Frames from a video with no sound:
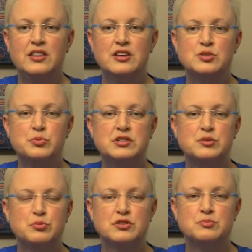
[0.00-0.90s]
These
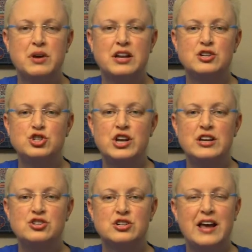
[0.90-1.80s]
principles made a
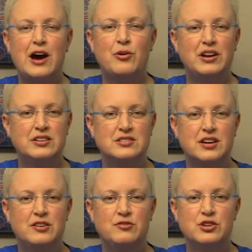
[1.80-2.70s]
change in how I
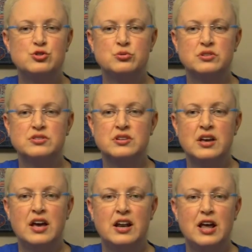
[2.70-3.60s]
design visuals,
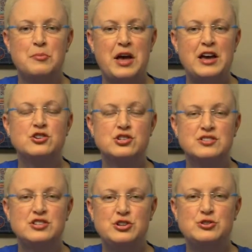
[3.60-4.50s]
and I am
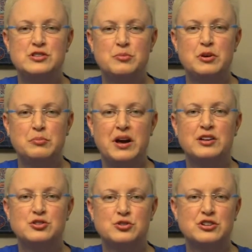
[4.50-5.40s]
anxious to use them in my
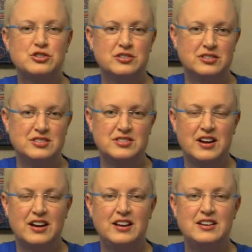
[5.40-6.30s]
instructional design